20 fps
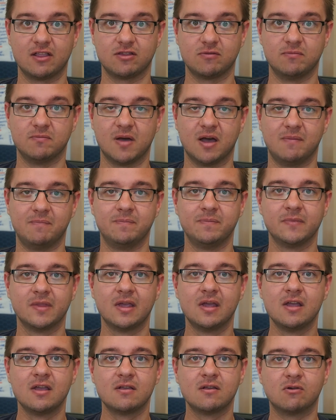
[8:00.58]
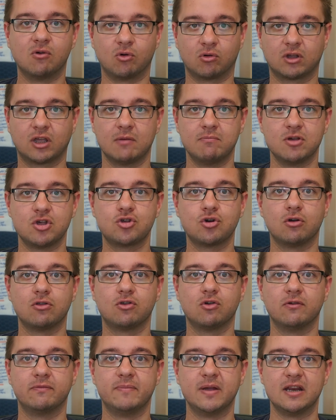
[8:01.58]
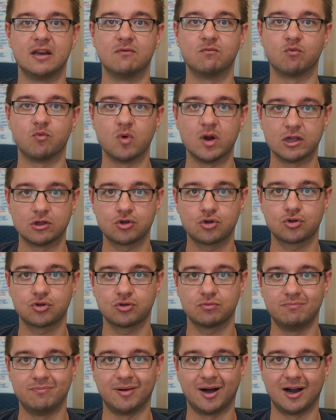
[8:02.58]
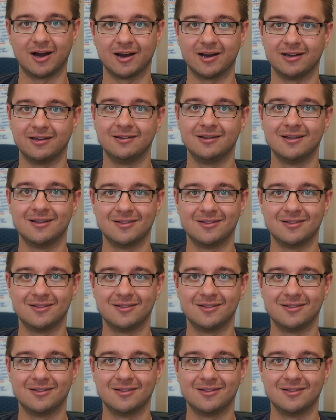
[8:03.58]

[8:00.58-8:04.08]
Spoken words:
to or can be shown to have been enriched by